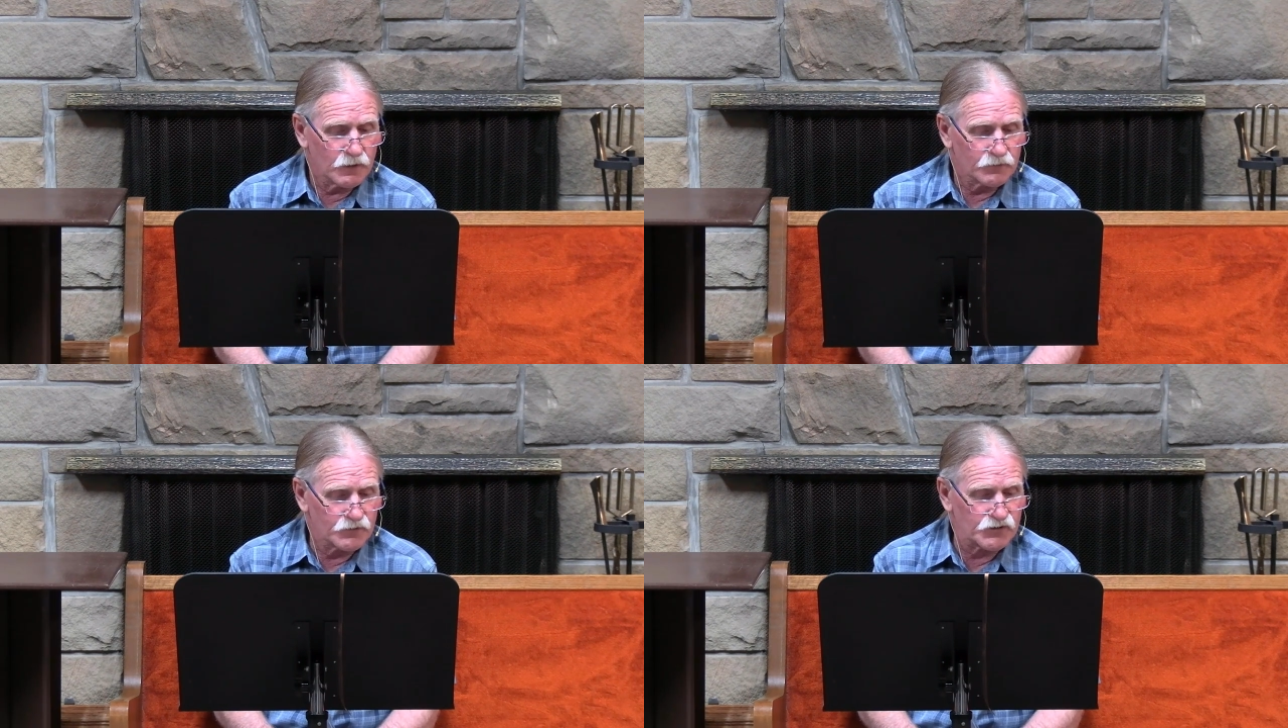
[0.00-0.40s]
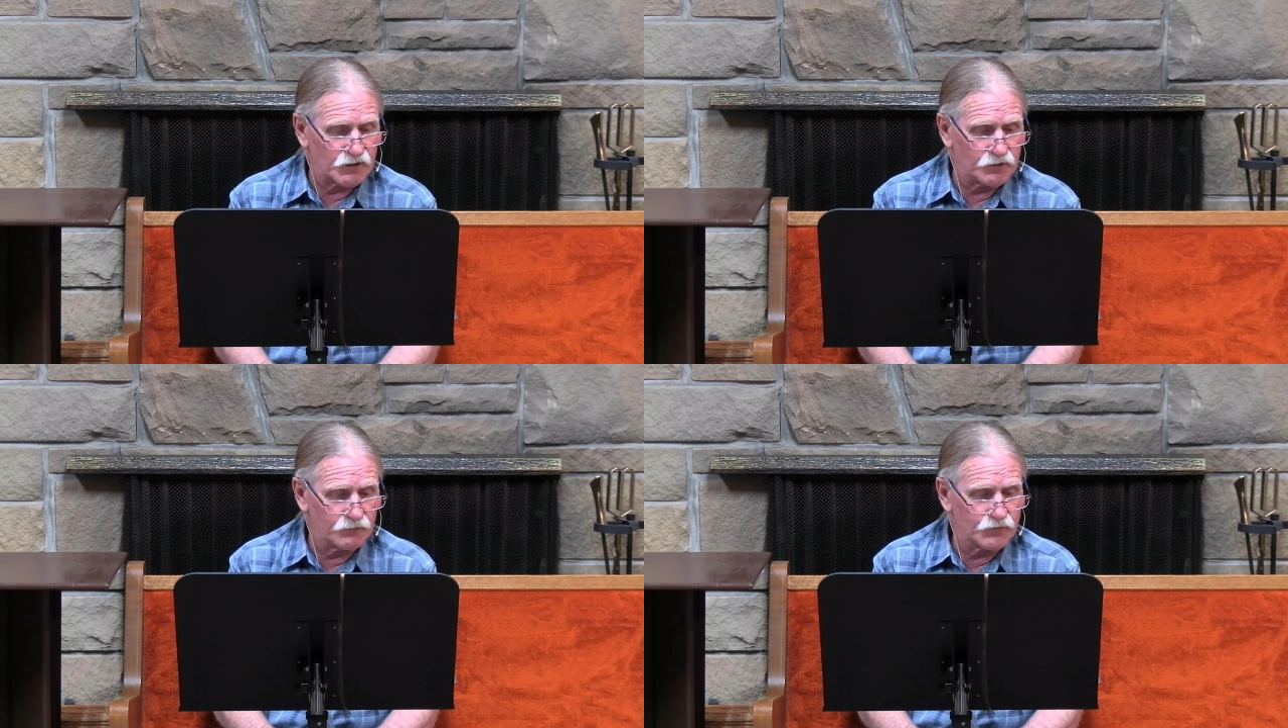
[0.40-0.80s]
the
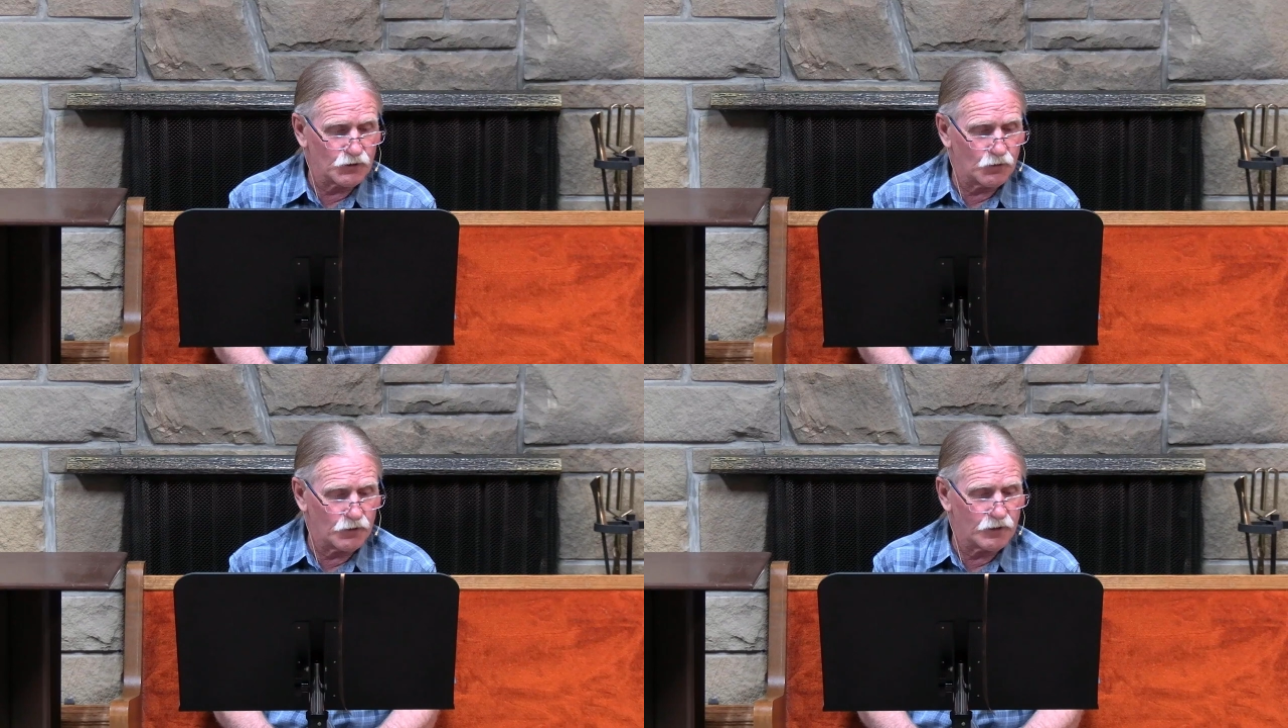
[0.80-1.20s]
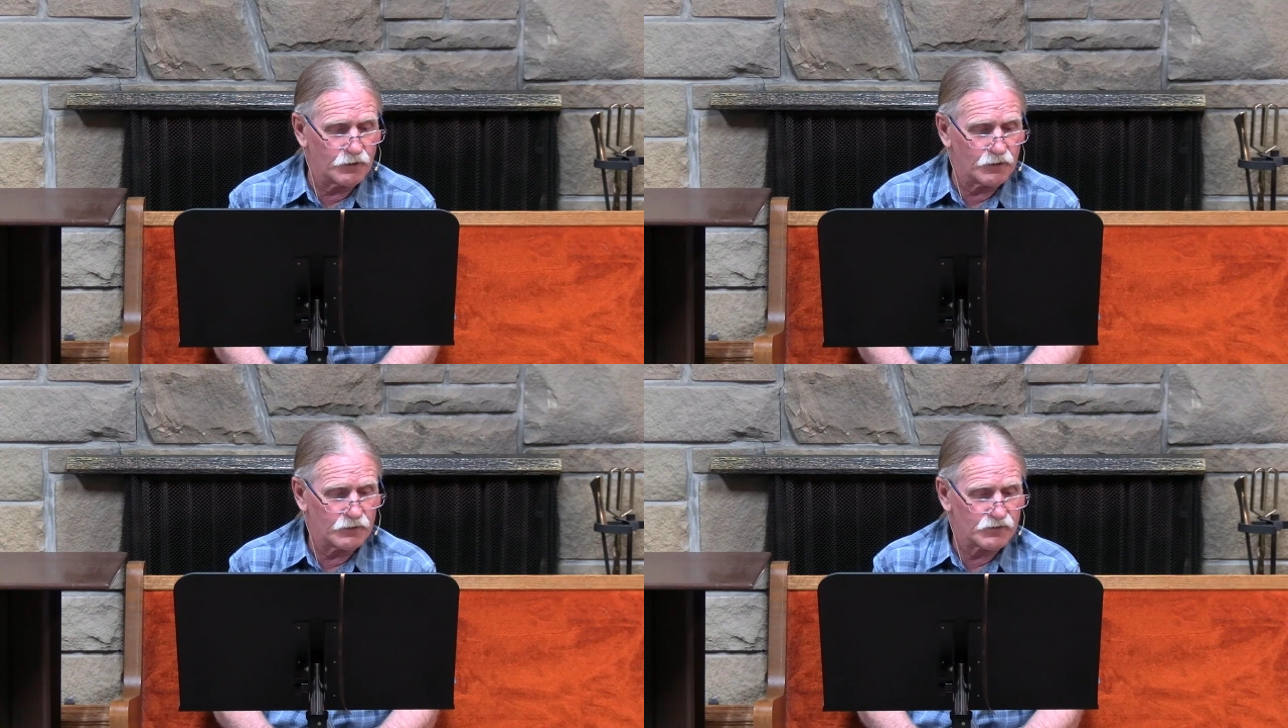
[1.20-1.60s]
son of
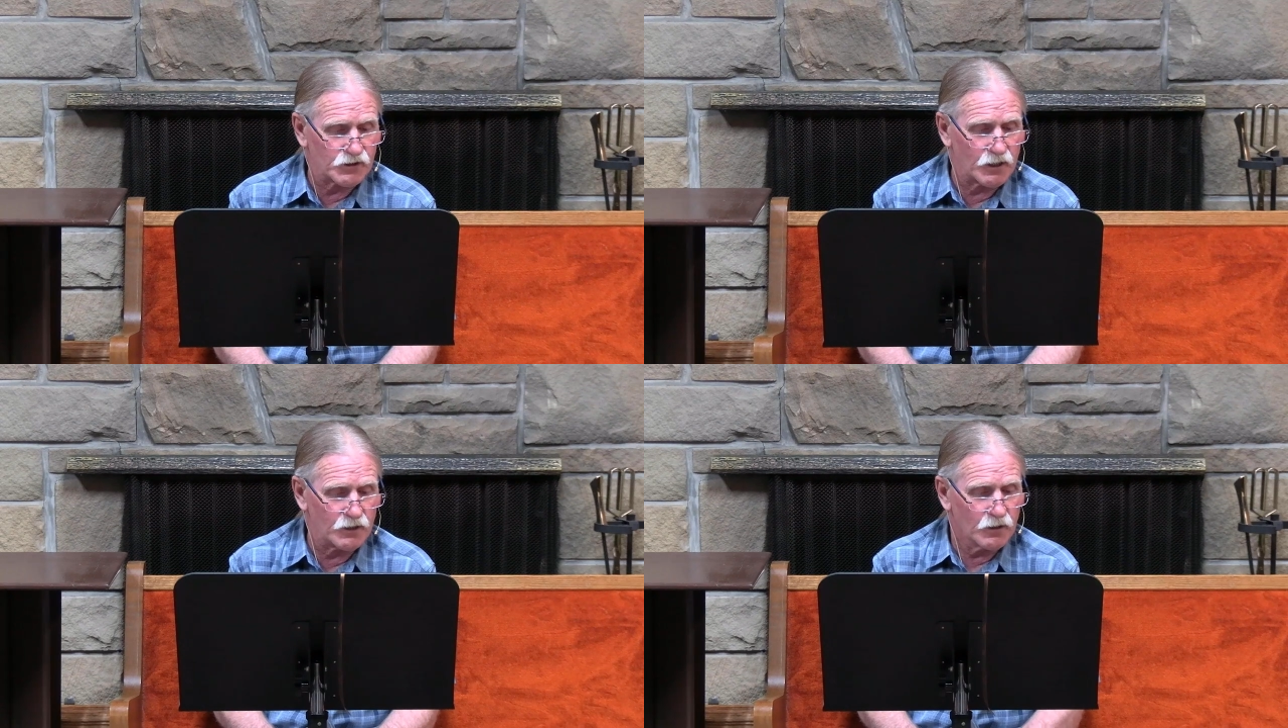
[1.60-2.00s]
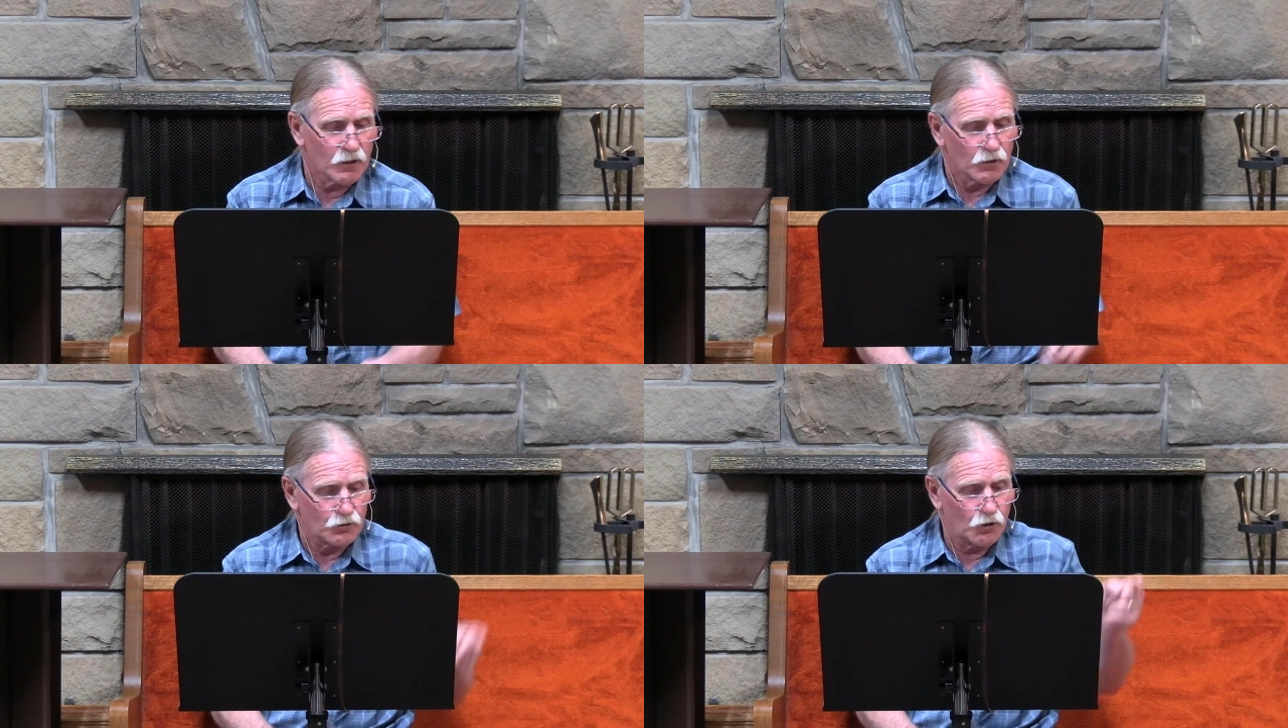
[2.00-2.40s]
Jehoiada, saying,
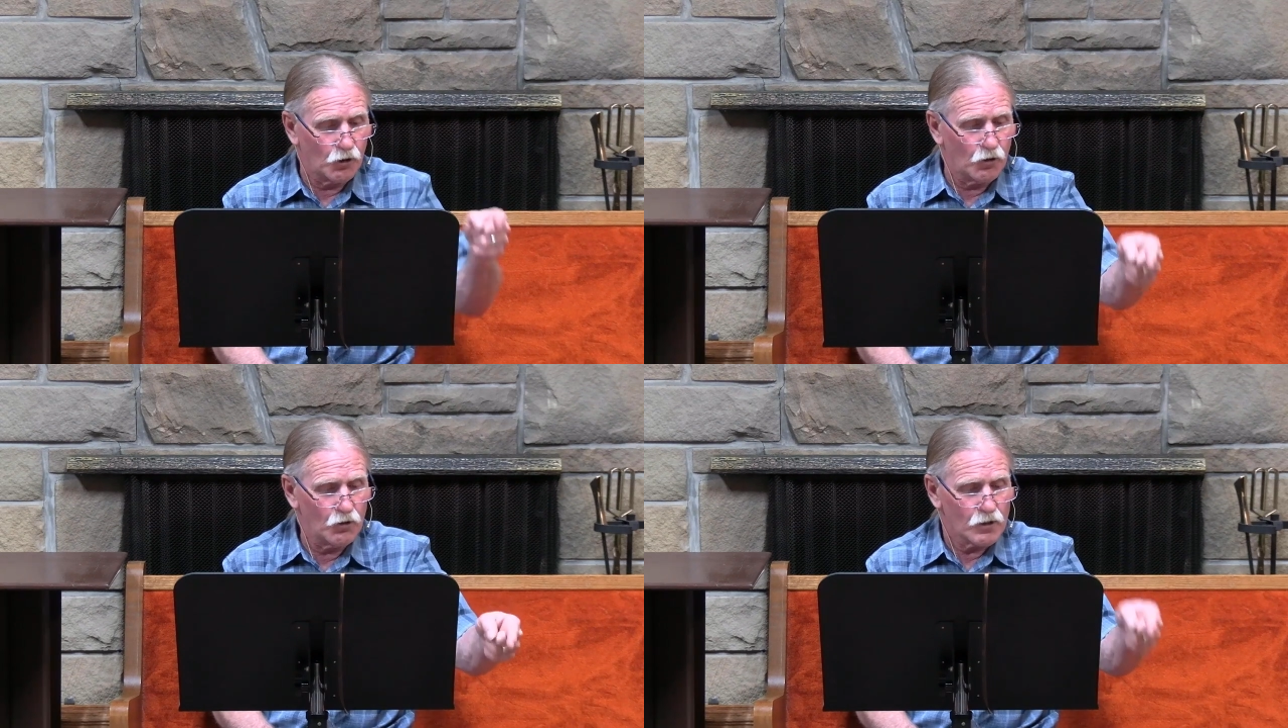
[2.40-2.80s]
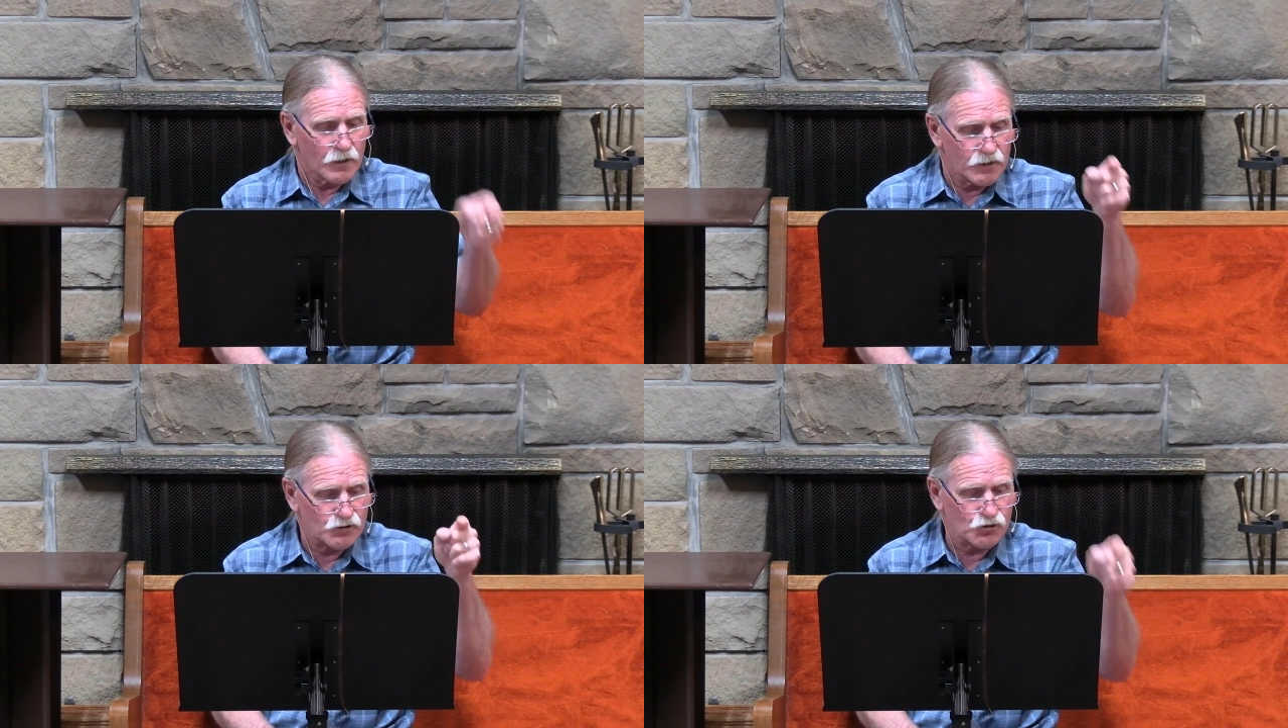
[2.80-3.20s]
go
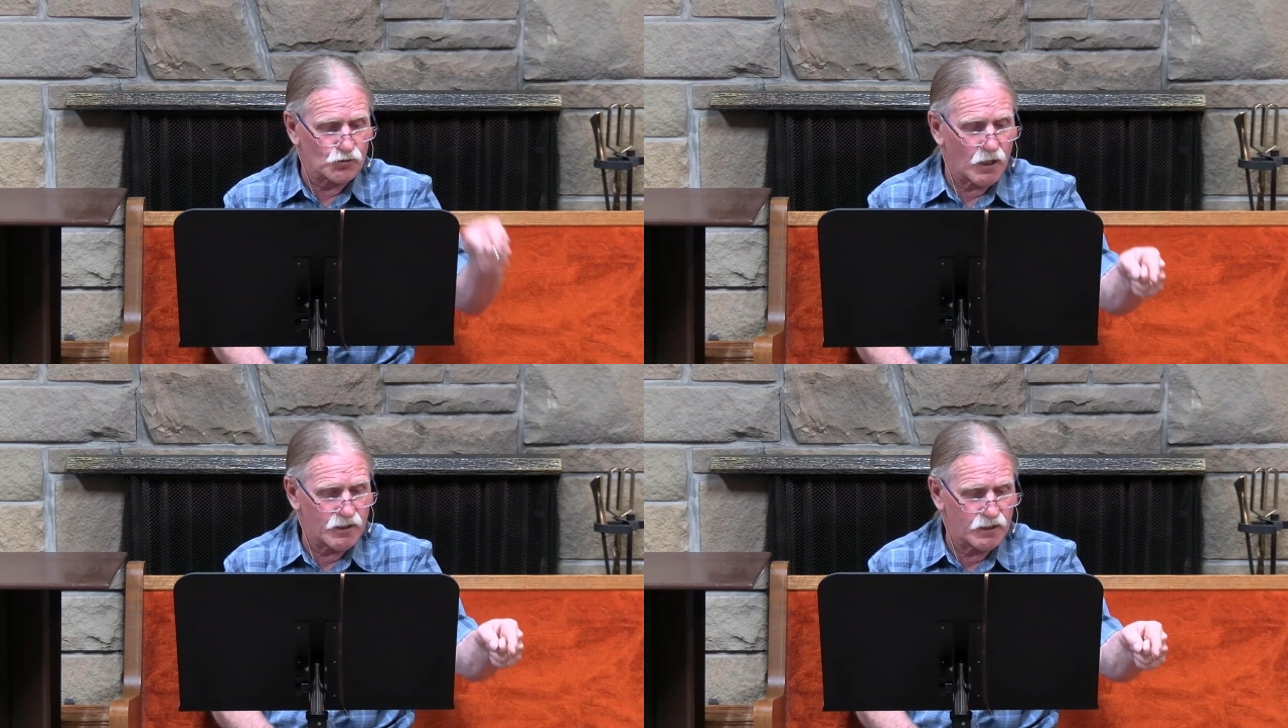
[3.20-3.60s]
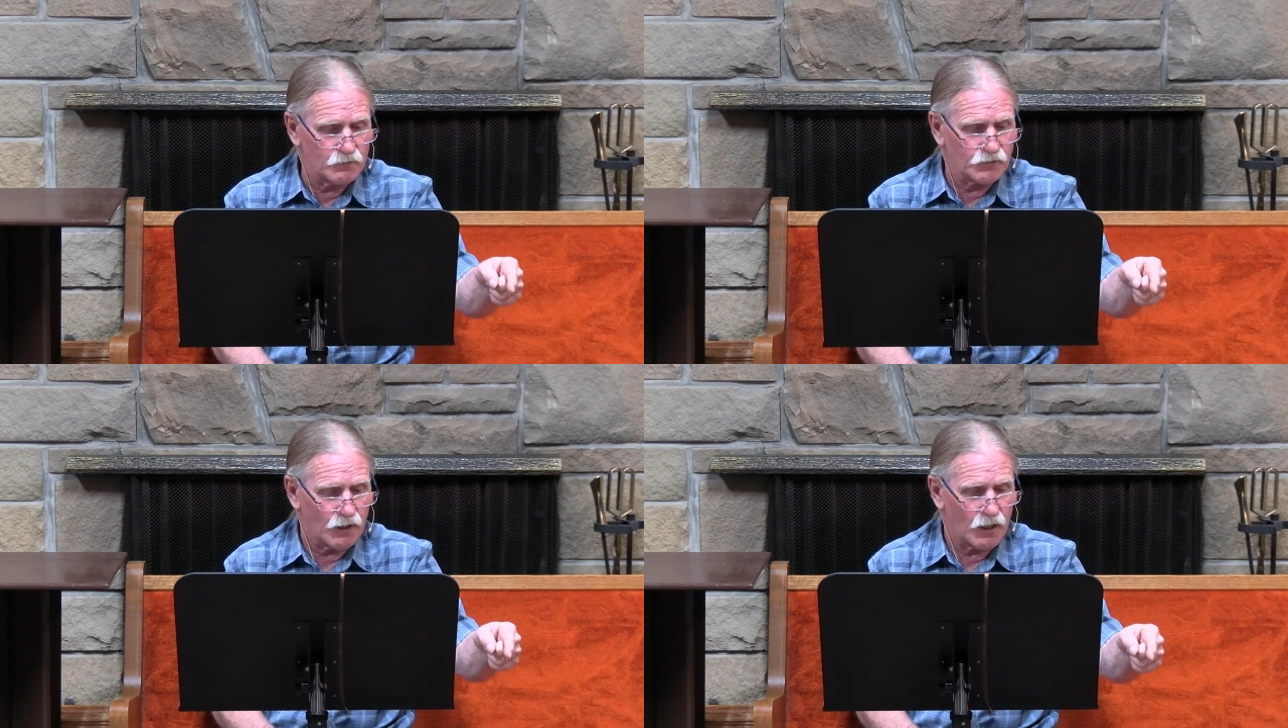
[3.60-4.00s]
and strike
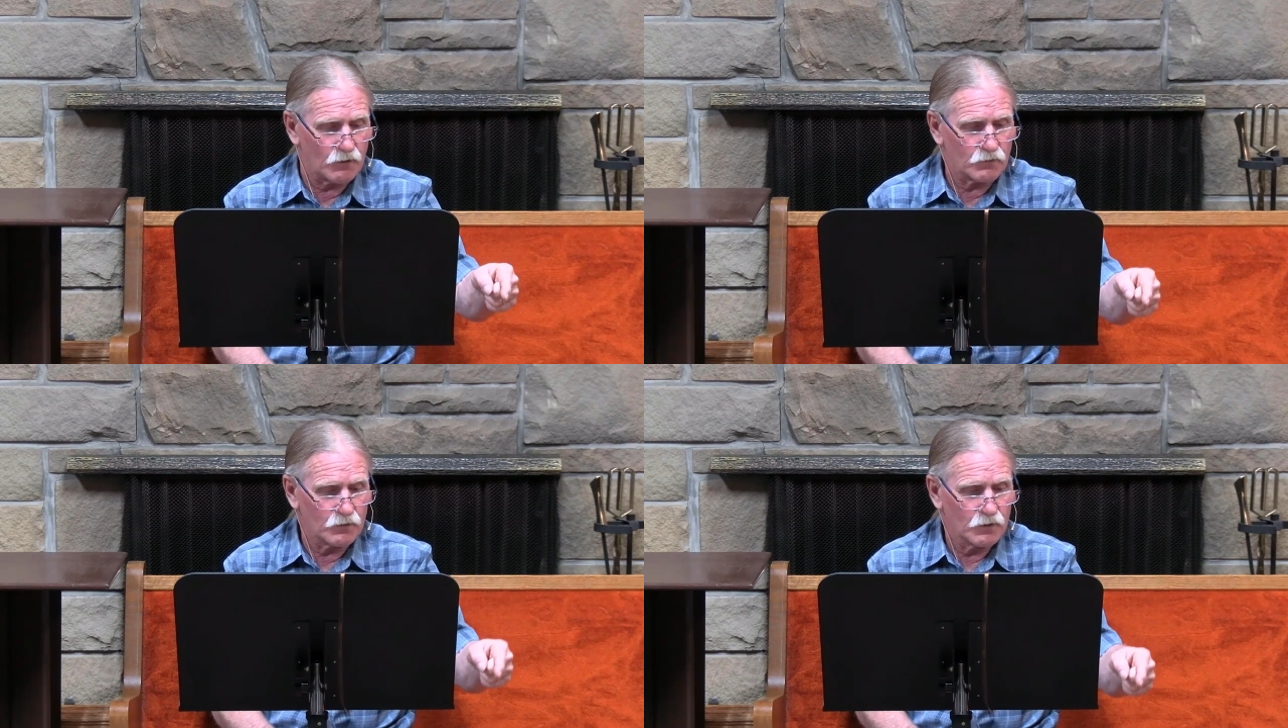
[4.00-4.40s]
him down.